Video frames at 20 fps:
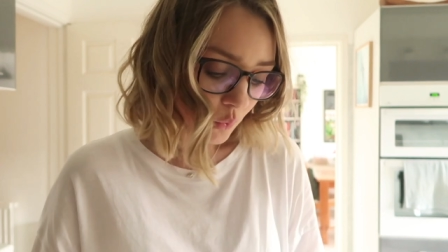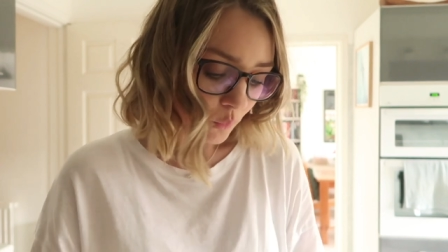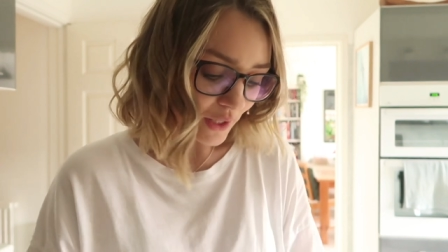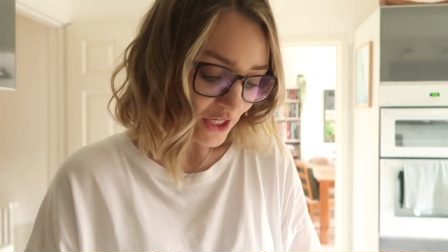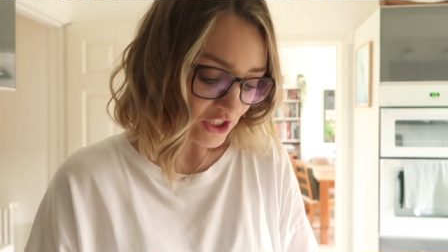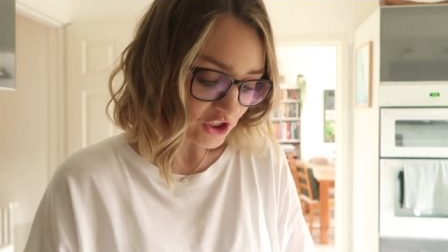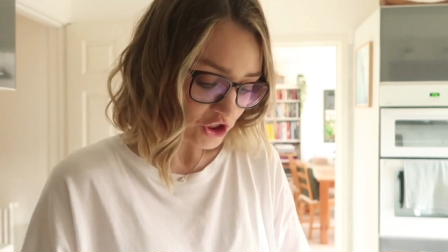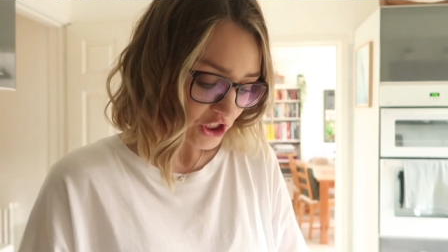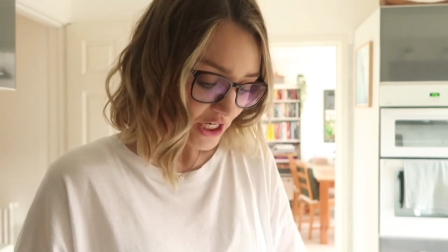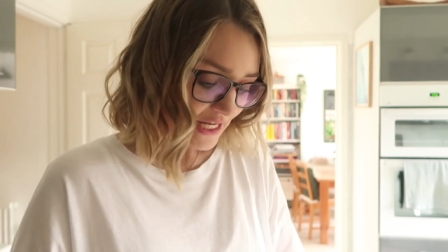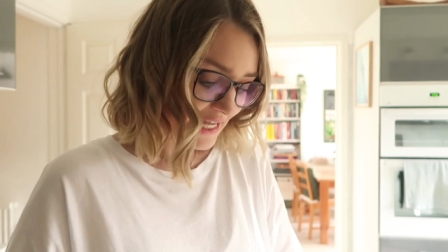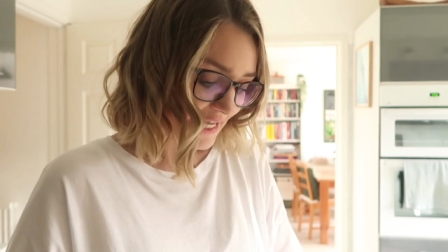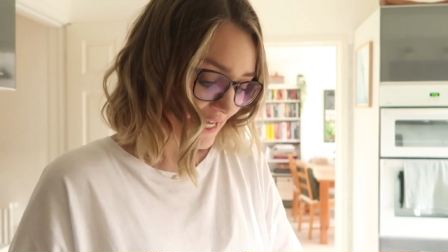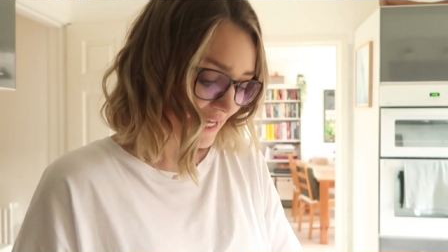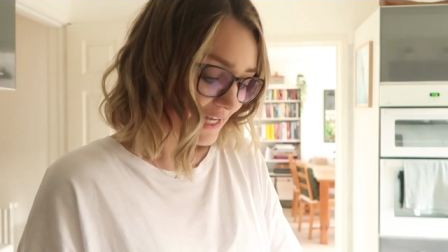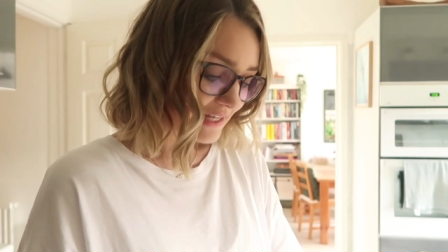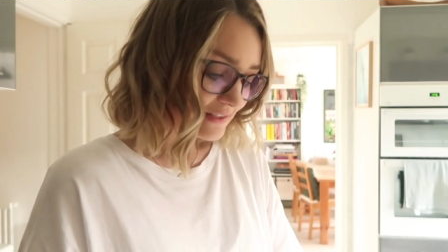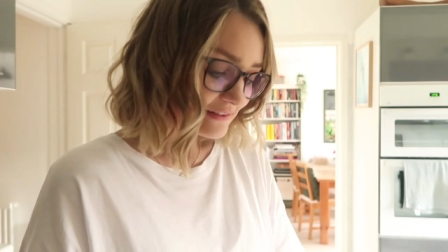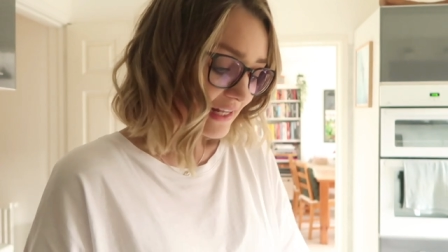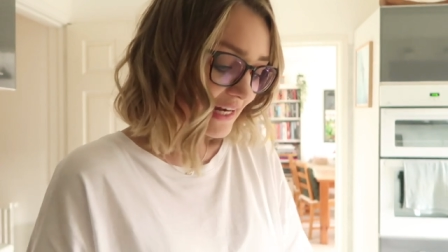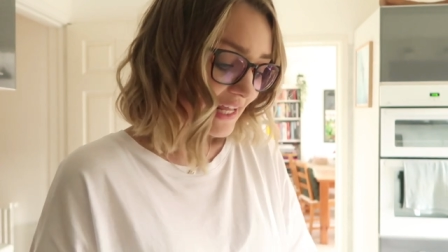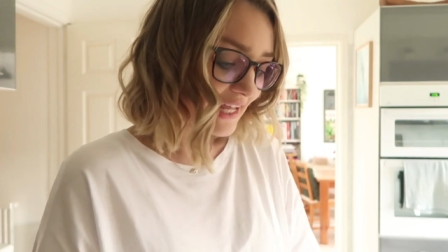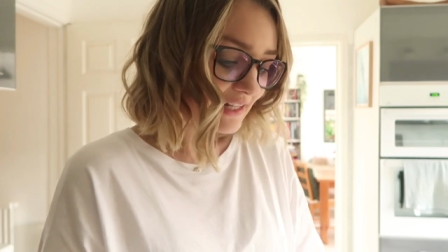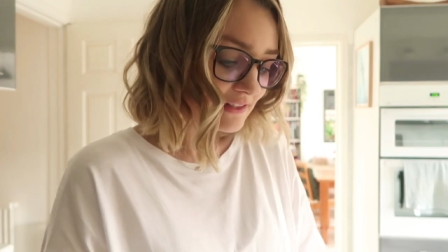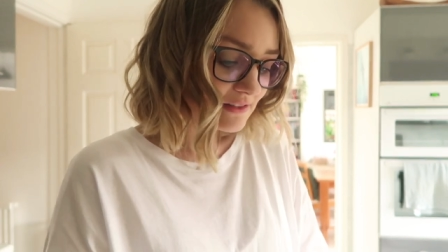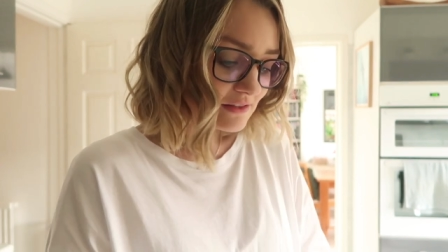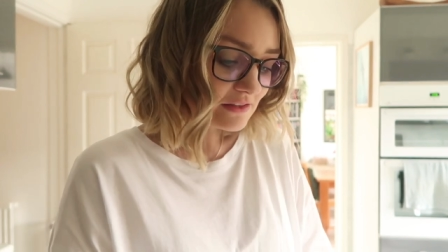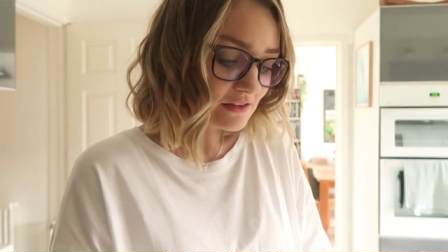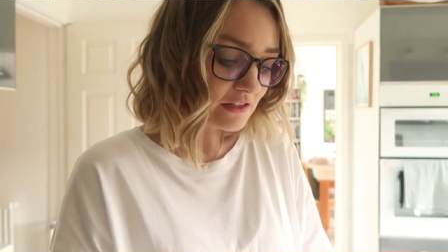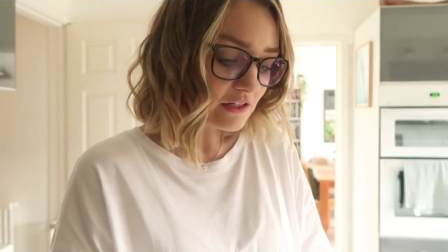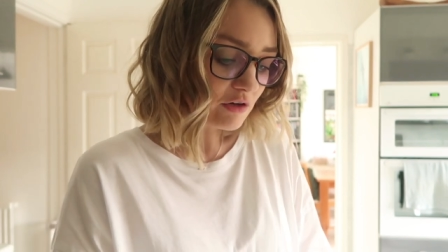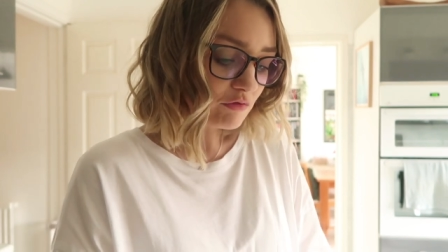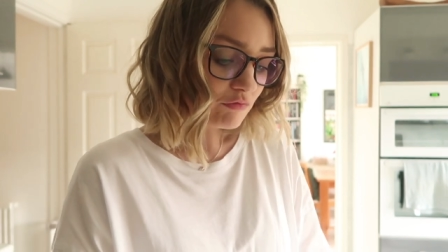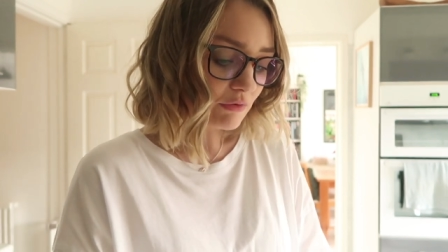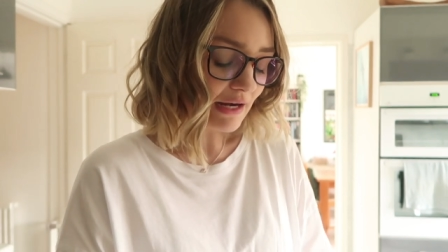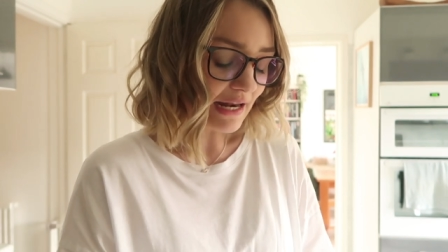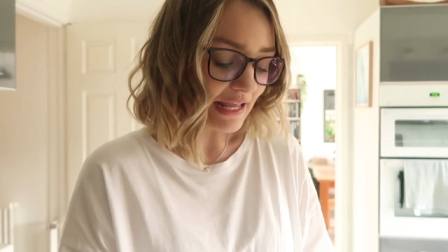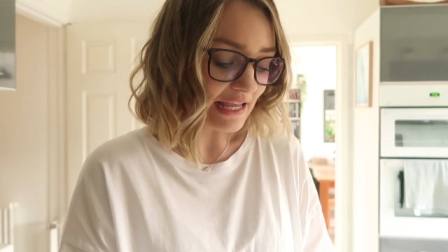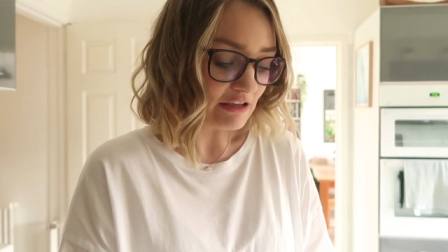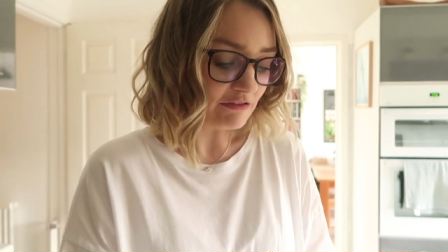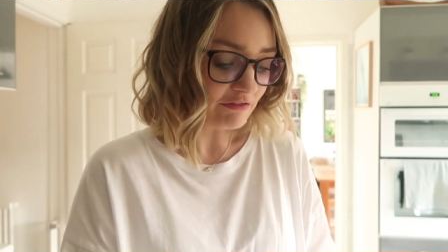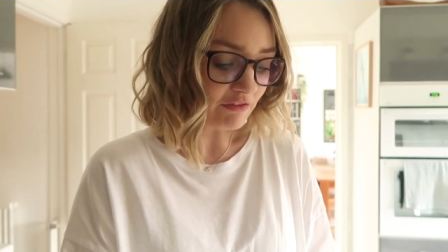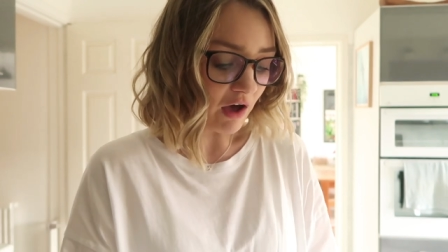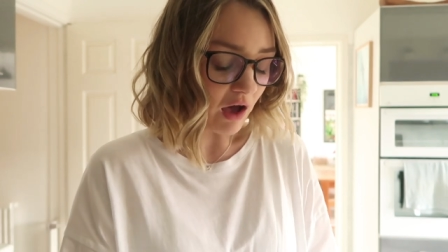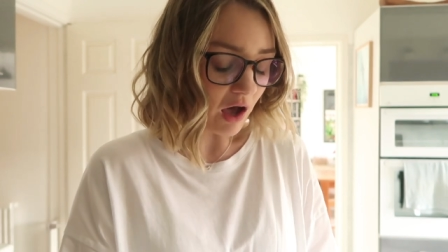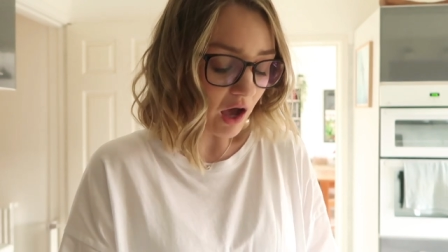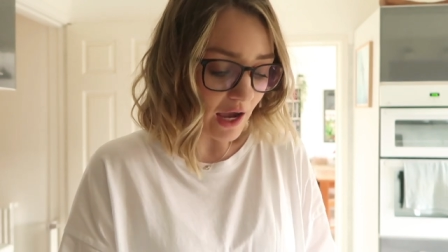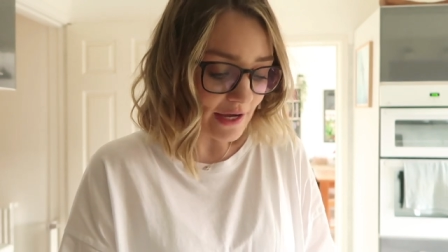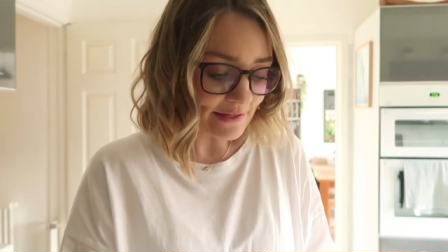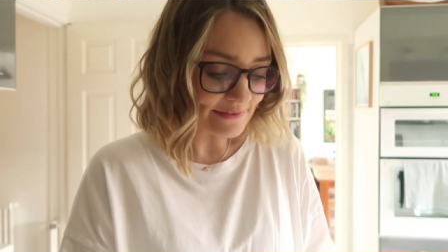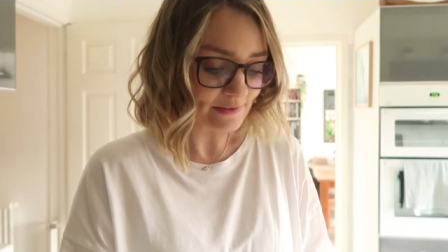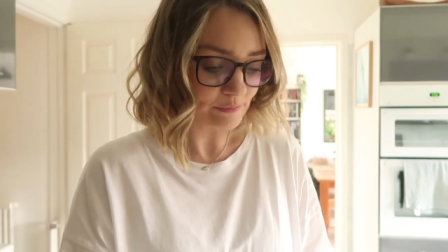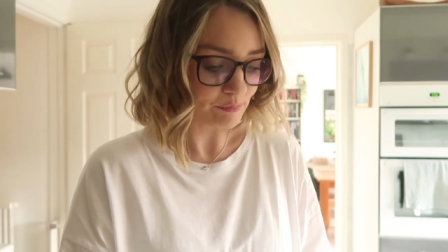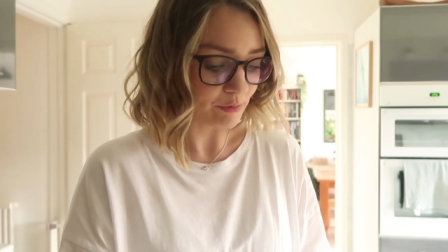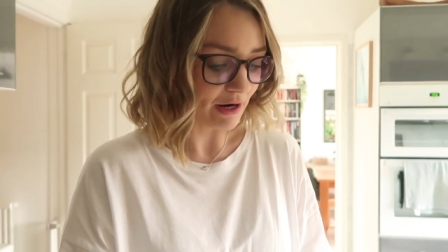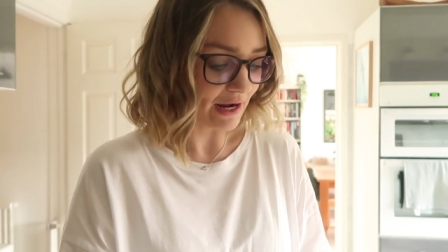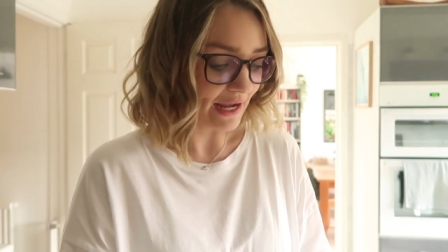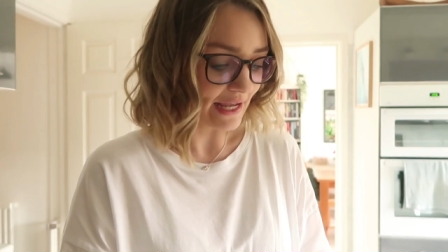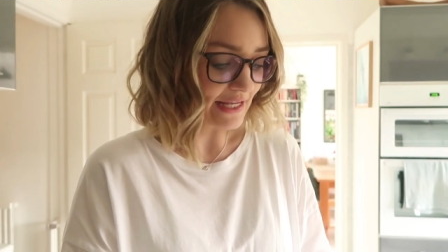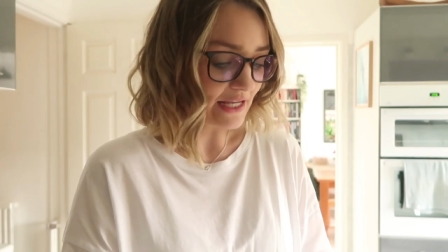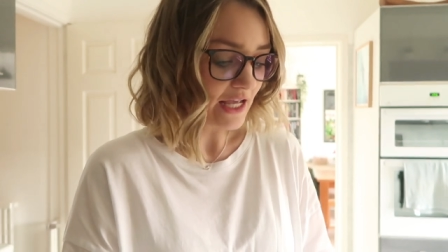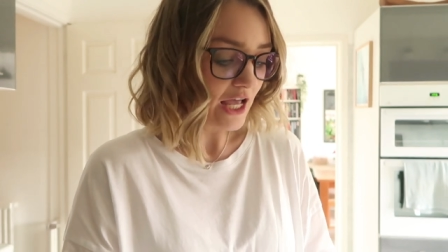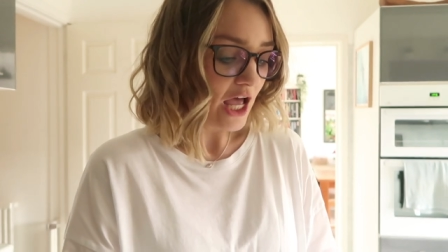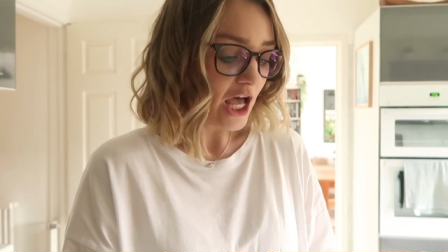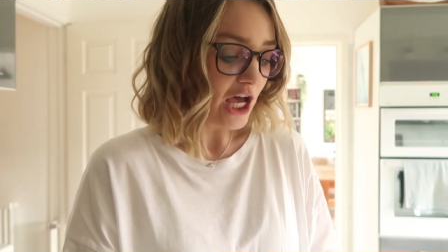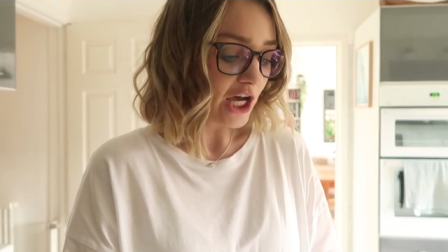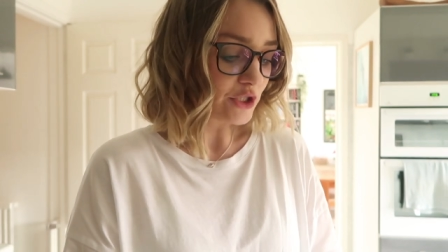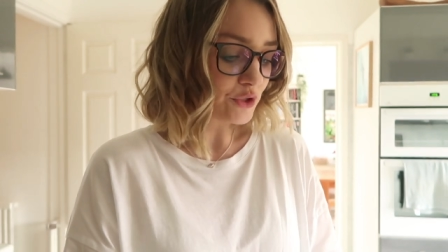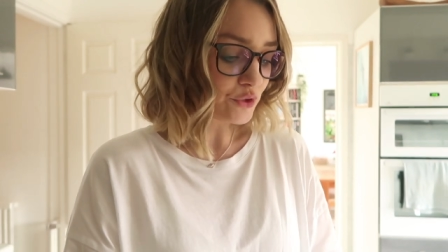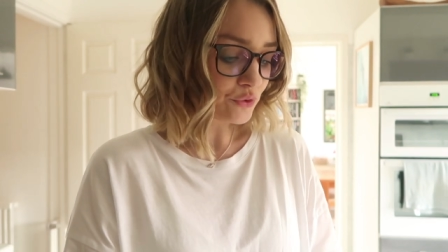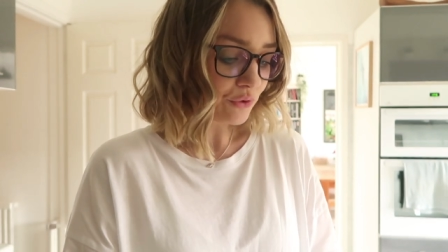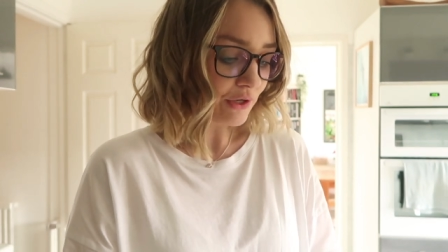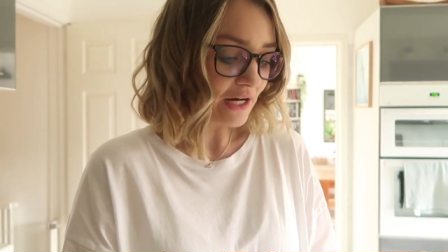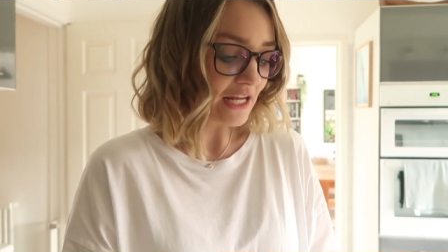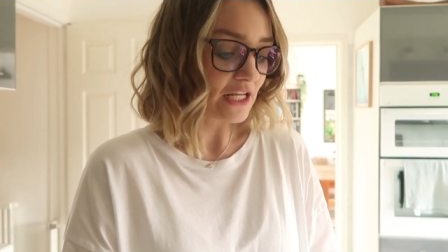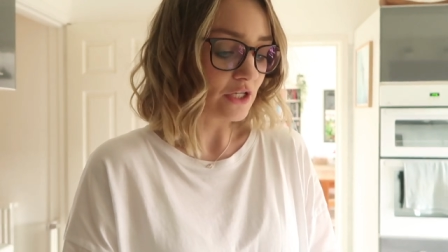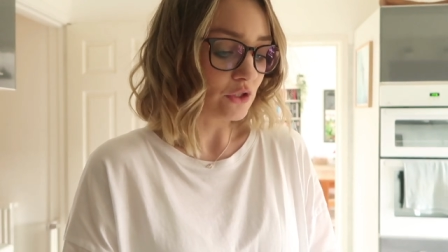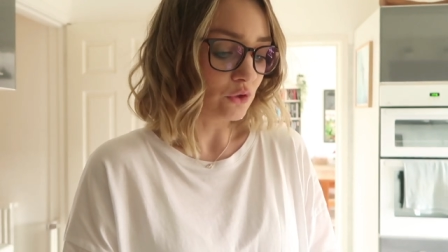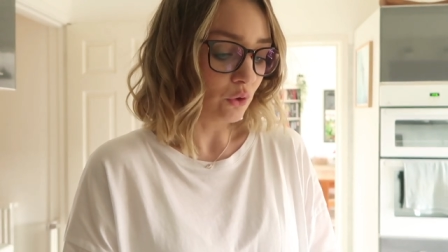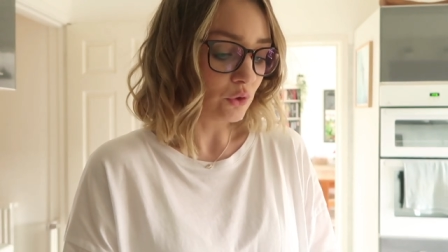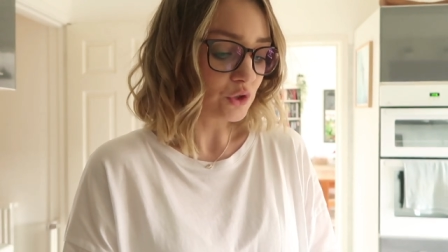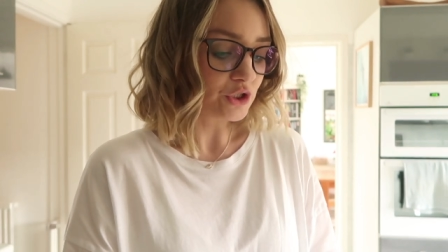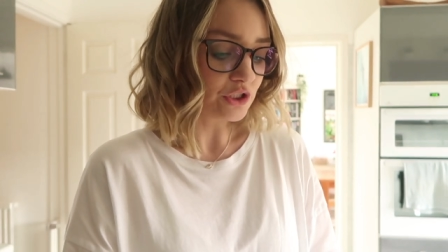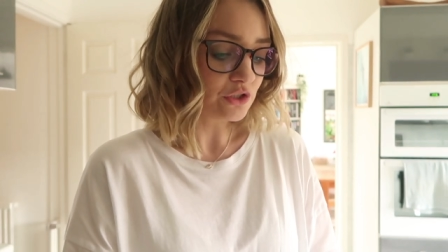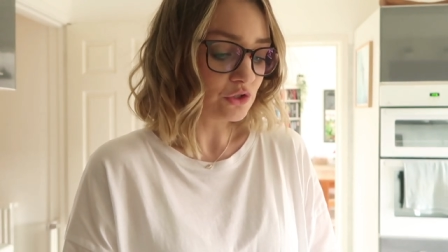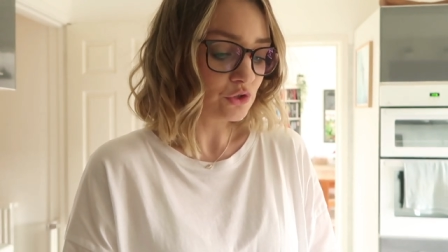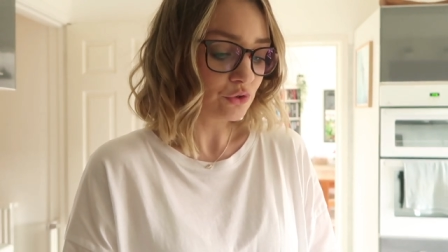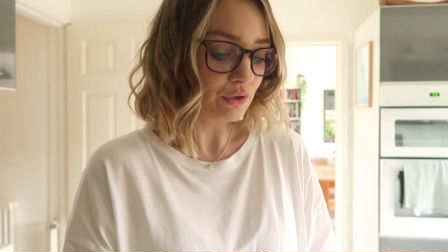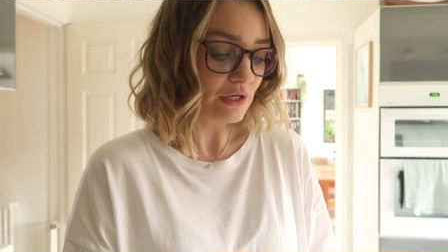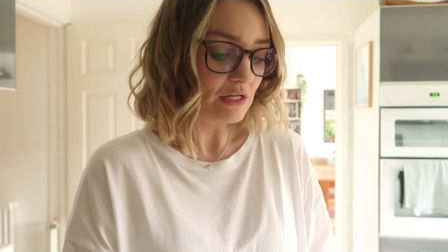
which is an instant relief eye spray, a treat, not just